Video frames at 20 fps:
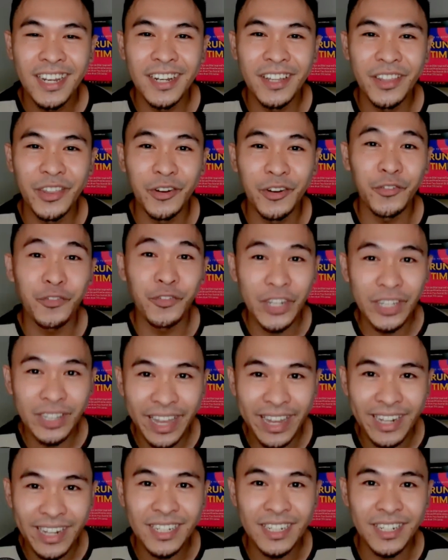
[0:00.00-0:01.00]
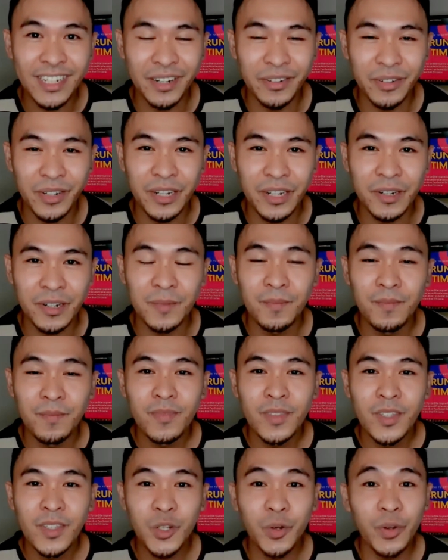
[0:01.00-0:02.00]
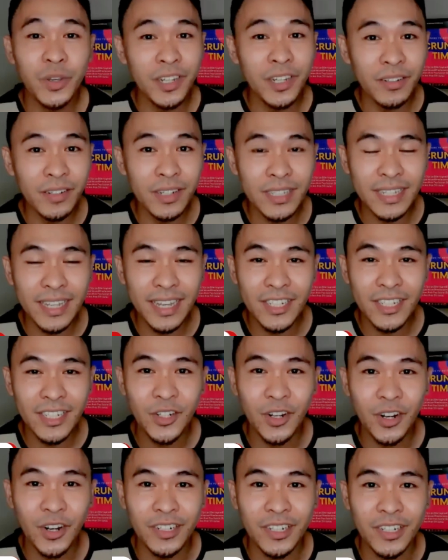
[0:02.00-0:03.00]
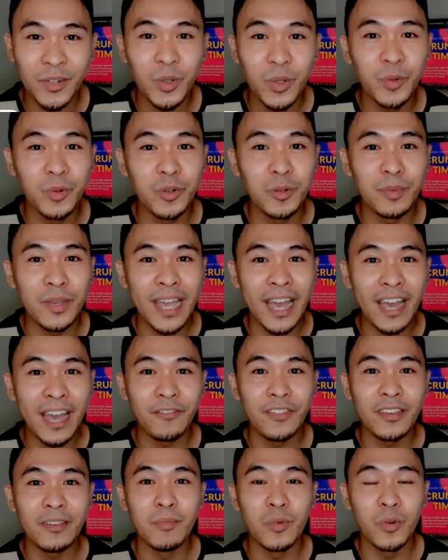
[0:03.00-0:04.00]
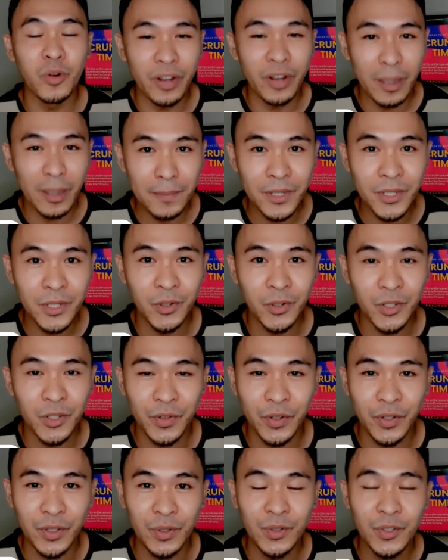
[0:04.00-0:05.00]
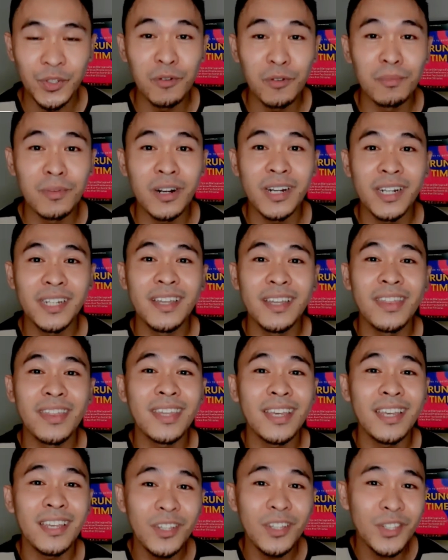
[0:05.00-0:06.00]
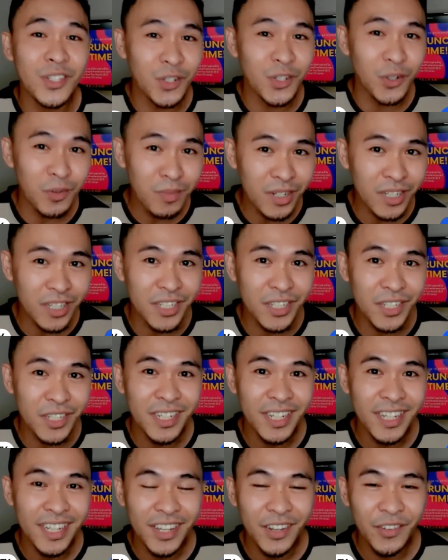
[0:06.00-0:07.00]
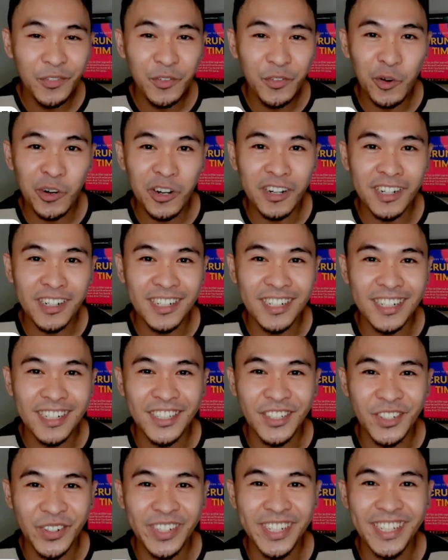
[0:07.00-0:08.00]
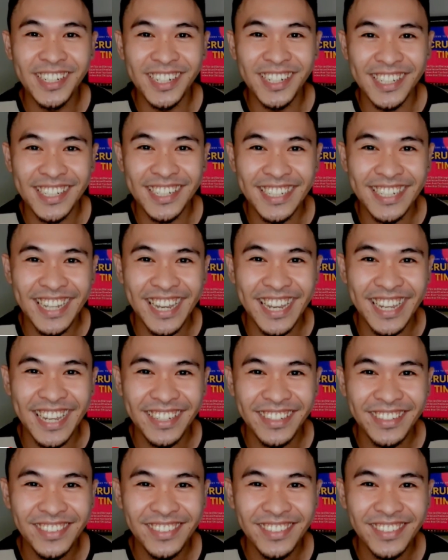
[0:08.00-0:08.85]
their freelancing career. So here at Get Started, we will be having more episodes for you. So Marian, thank you so much for joining us today.